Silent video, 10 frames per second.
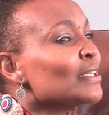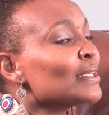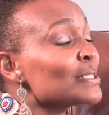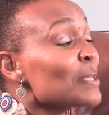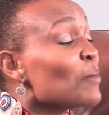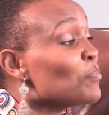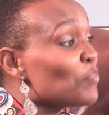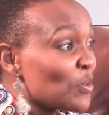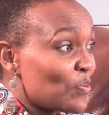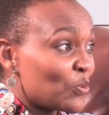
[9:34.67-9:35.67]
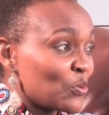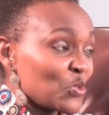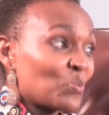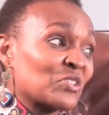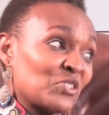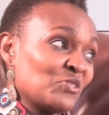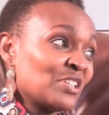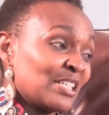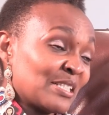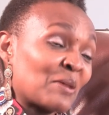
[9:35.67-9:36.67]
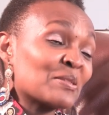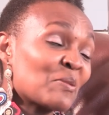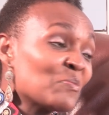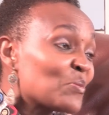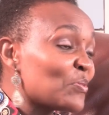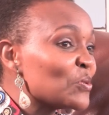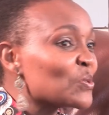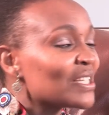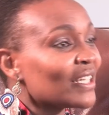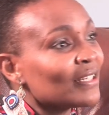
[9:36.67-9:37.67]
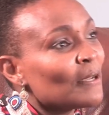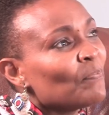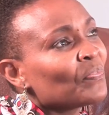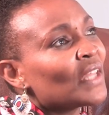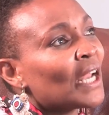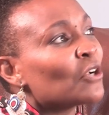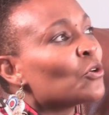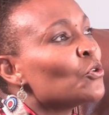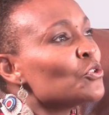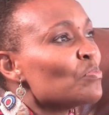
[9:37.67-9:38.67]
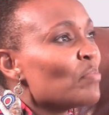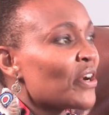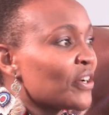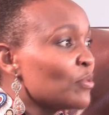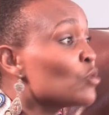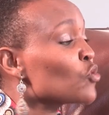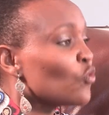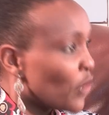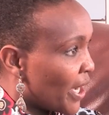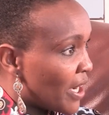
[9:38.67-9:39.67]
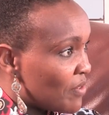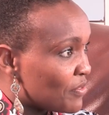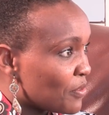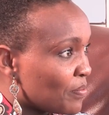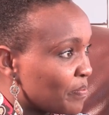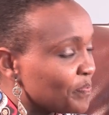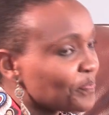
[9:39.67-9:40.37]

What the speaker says: there's some people, specifically, there are some people who said that I got married because of where I come from.